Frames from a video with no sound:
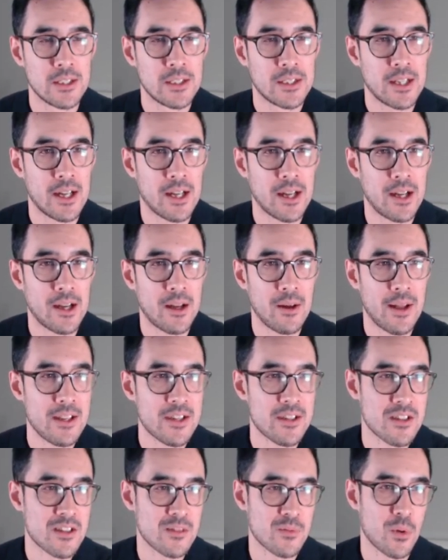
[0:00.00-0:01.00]
Uh, and
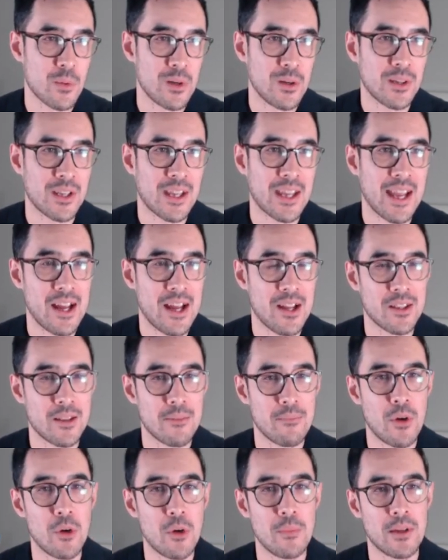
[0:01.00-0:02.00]
this is what we're looking at at the
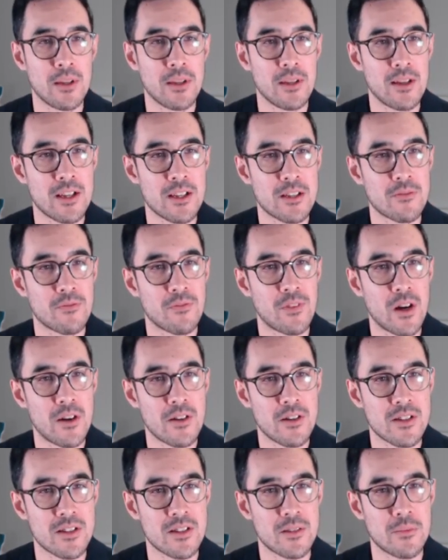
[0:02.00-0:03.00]
moment as far
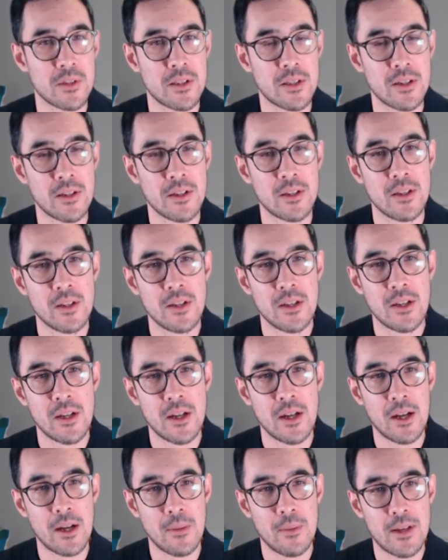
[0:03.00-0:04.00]
as some of the
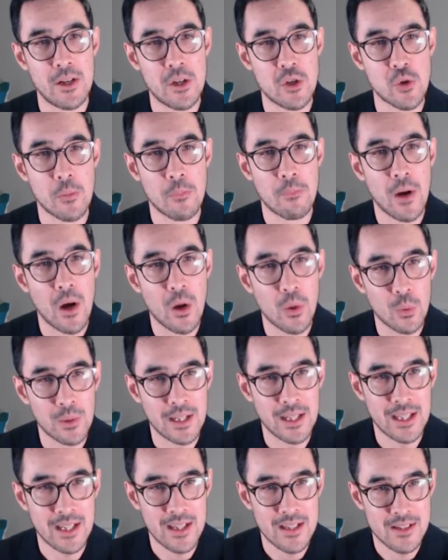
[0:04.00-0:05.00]
Uh, initial
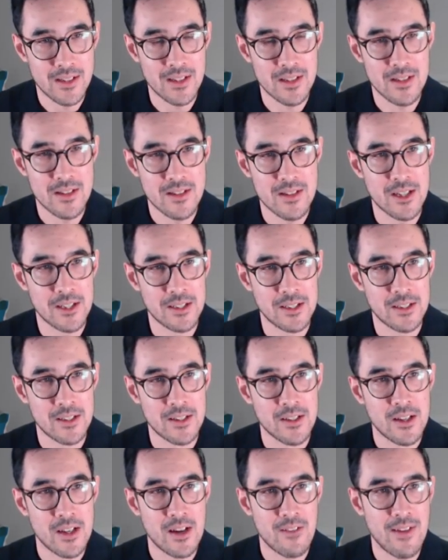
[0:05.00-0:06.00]
polling is concerned.
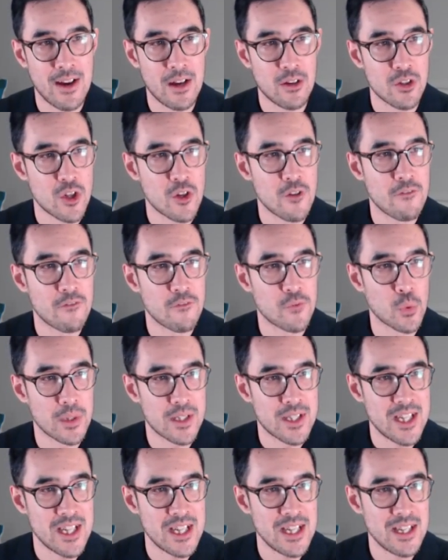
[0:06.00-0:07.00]
Around two
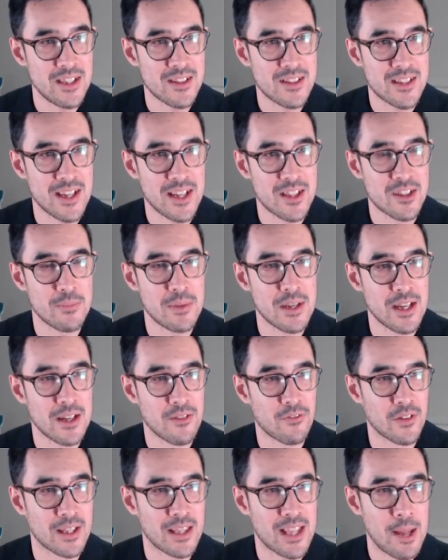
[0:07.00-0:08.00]
fourteen said to be
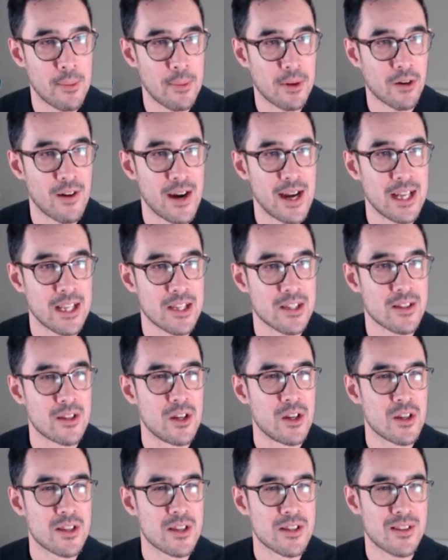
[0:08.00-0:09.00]
for the Democrats,
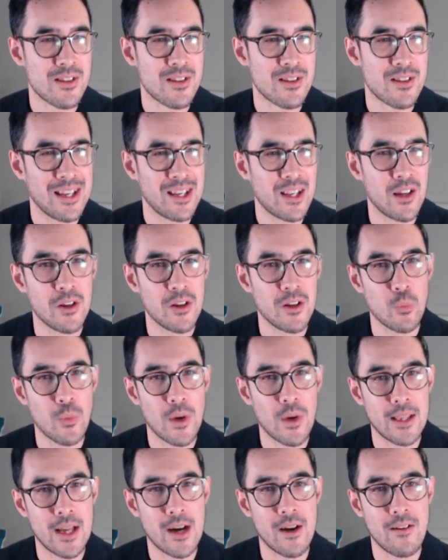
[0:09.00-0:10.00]
slightly lower than
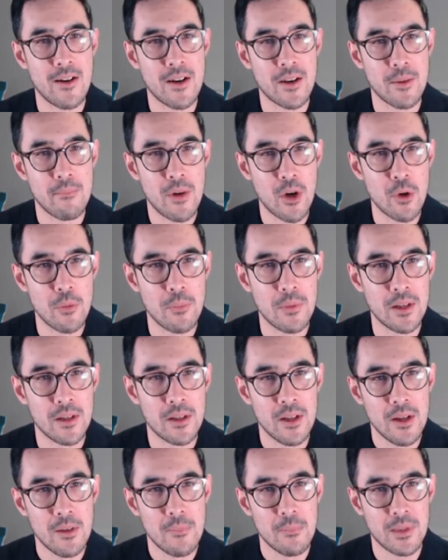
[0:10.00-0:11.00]
where they are at the moment,
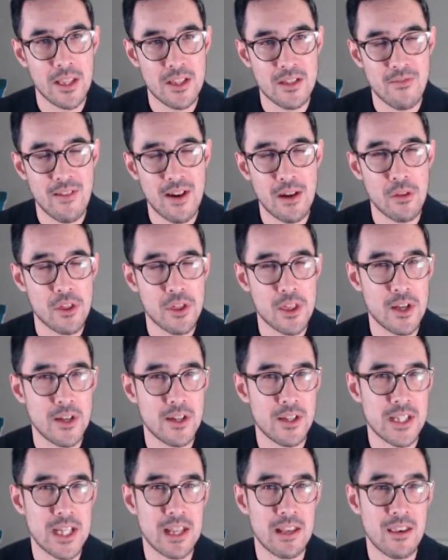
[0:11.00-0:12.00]
but there's around
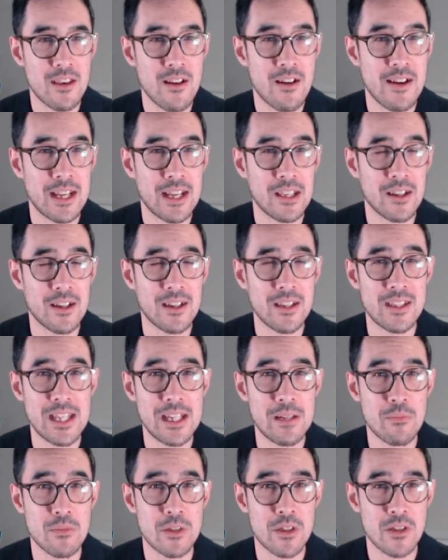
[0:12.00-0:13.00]
thirty-nine that are
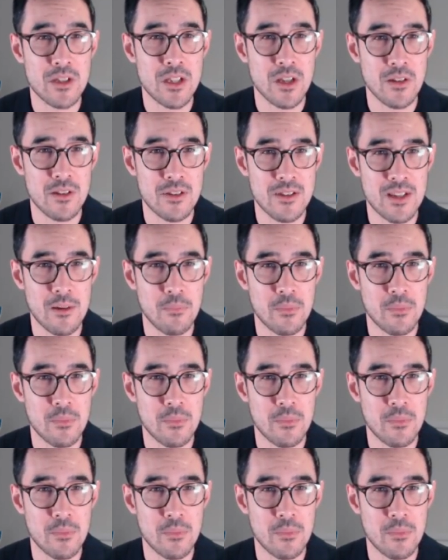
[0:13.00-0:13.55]
deemed as toss-up